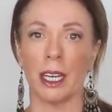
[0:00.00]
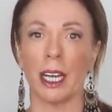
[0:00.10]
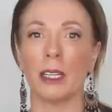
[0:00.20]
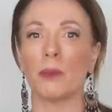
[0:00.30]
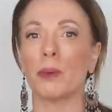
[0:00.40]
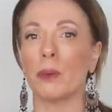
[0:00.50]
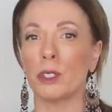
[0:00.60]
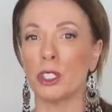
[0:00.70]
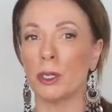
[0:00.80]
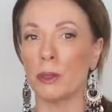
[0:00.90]
And I
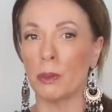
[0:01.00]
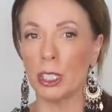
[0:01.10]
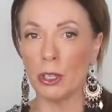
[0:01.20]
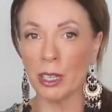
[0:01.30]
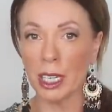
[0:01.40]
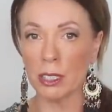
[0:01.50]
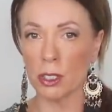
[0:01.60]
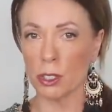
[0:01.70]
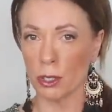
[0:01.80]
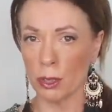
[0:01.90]
promise you that when you get
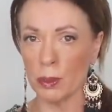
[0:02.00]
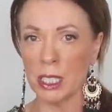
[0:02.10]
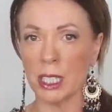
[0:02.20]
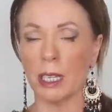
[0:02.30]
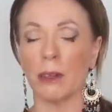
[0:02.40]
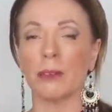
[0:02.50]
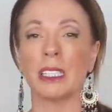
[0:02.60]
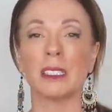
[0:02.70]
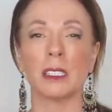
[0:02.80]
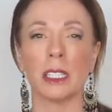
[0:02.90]
determined to get off
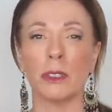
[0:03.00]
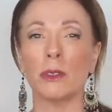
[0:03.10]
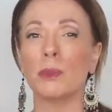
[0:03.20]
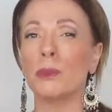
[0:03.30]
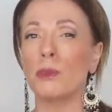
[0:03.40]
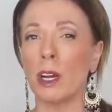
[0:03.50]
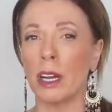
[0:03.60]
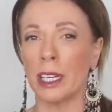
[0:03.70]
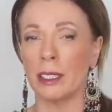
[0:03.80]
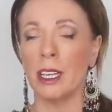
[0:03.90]
this terrible
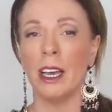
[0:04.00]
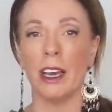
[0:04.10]
ride